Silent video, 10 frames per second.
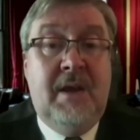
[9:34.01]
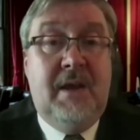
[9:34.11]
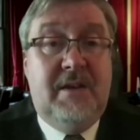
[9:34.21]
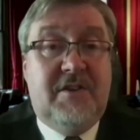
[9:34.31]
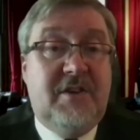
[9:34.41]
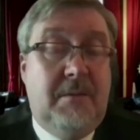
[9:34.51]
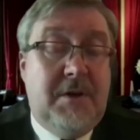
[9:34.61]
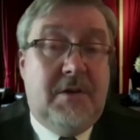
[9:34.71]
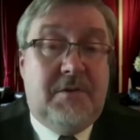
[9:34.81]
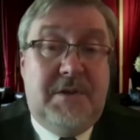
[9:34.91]
In some
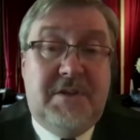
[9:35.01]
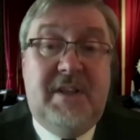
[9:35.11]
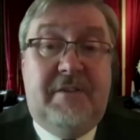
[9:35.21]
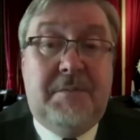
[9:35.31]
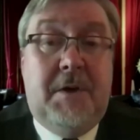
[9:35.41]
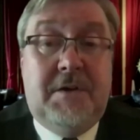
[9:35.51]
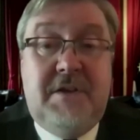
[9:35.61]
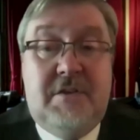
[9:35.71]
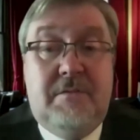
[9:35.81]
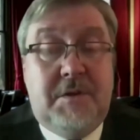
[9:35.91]
countries, the left parties have